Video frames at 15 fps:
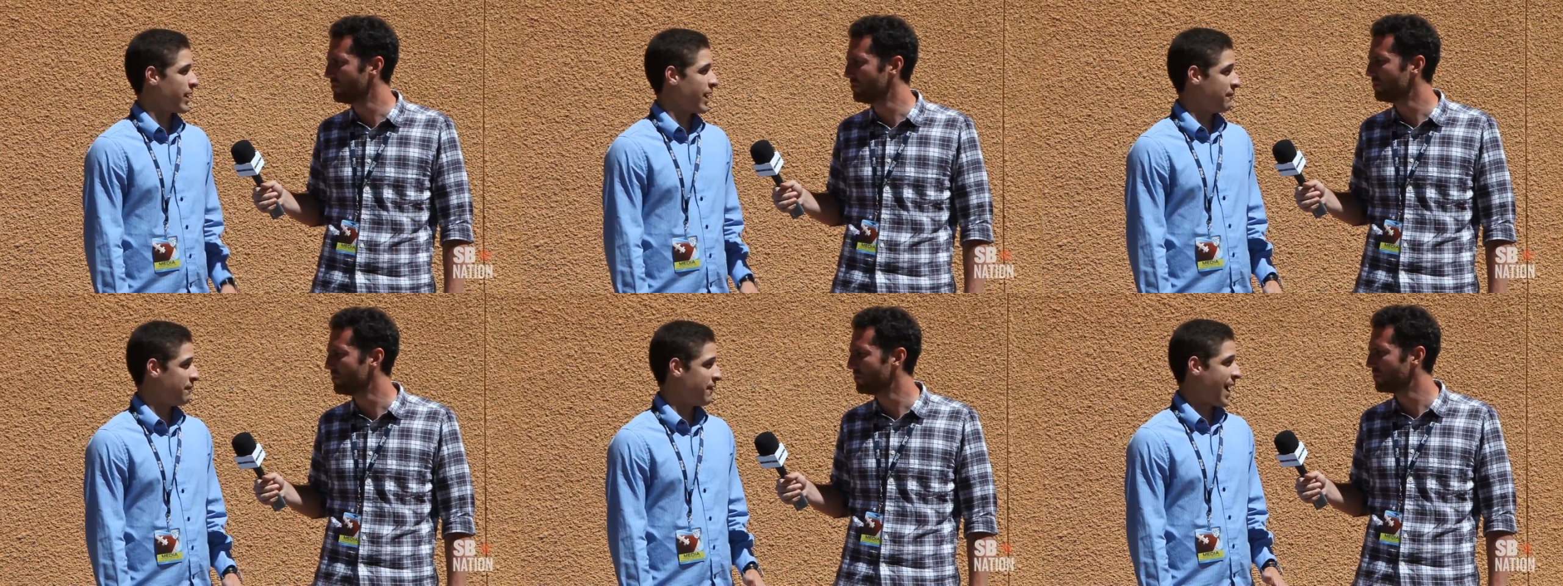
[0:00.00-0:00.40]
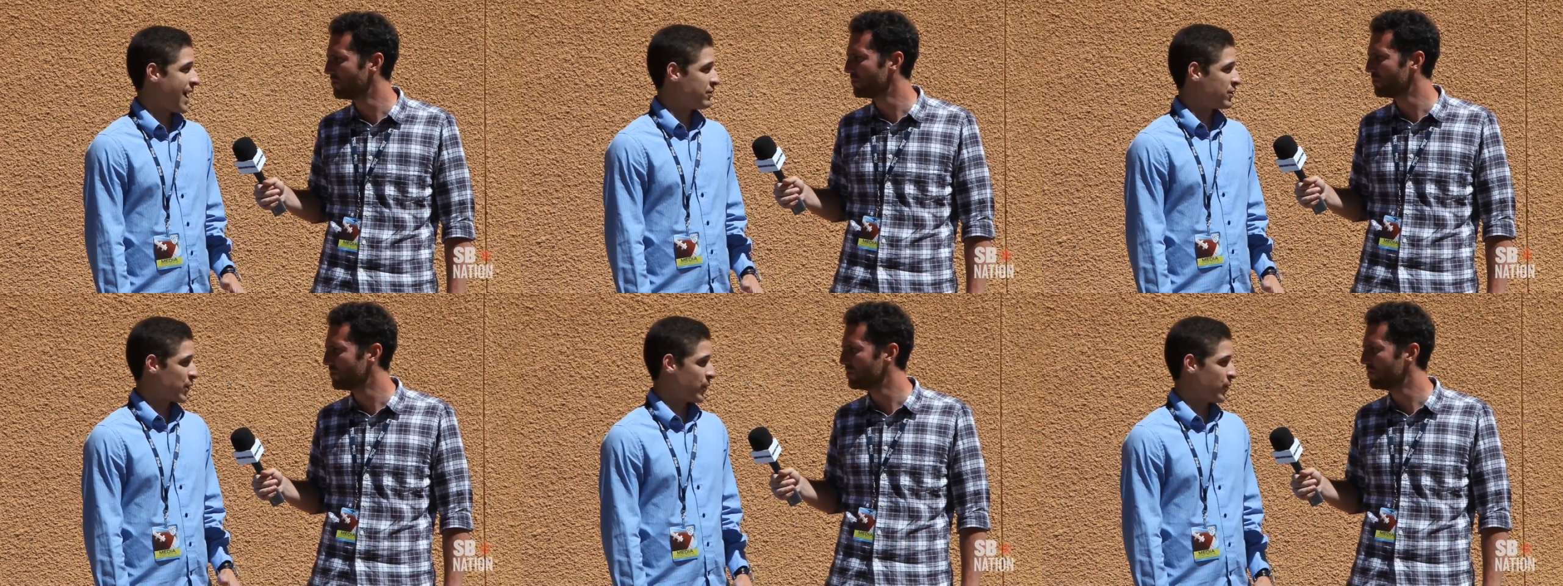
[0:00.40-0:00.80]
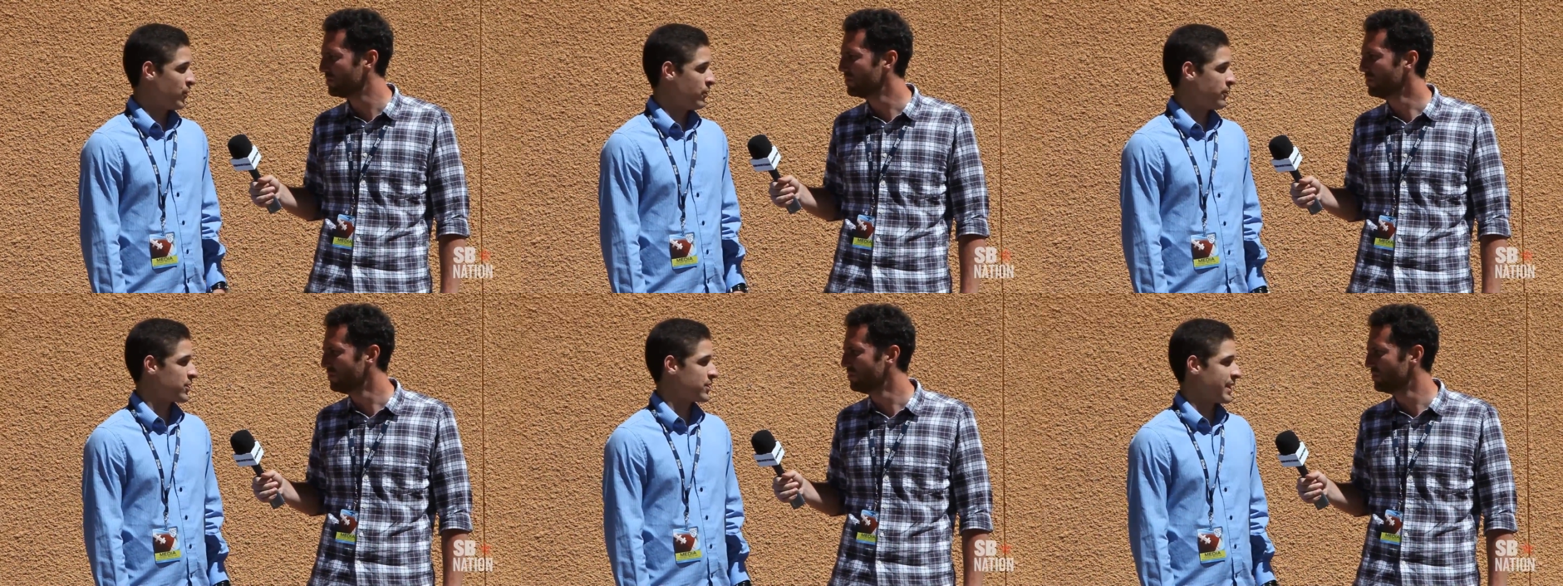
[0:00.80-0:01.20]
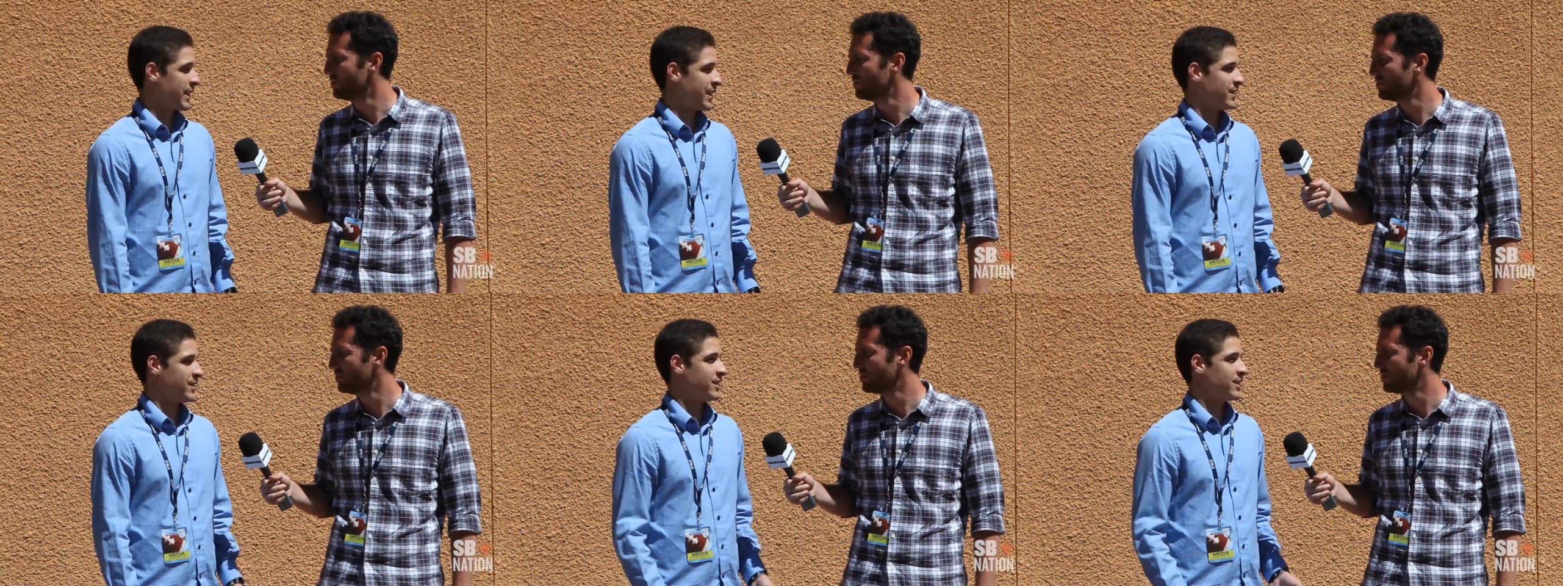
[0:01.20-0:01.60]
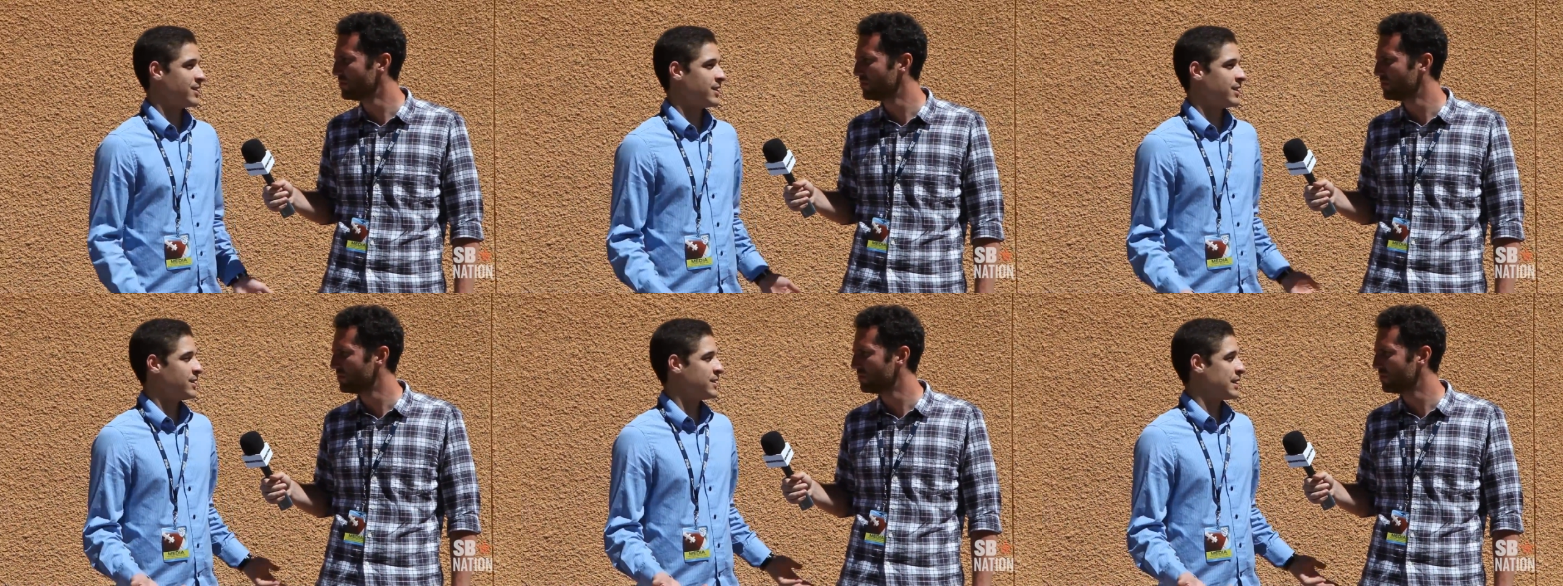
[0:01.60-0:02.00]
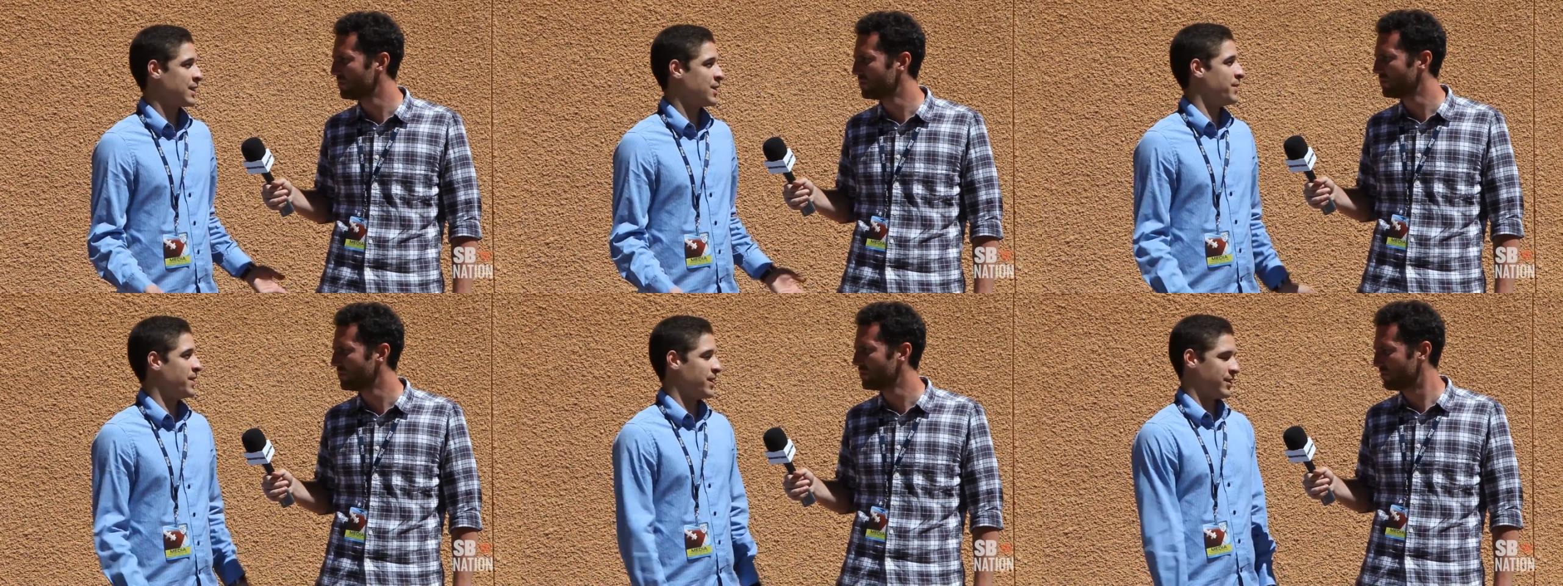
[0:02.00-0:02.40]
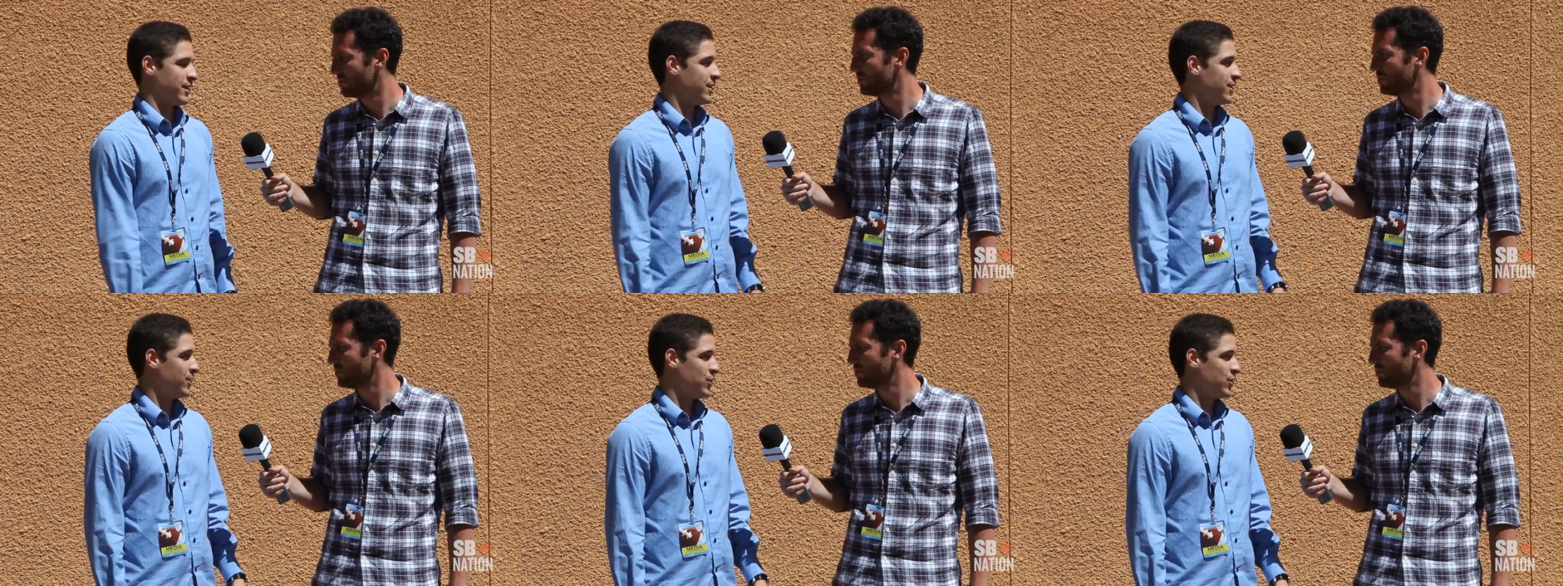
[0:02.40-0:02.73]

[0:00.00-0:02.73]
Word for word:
Speaker 1: had five turnovers and to compete, you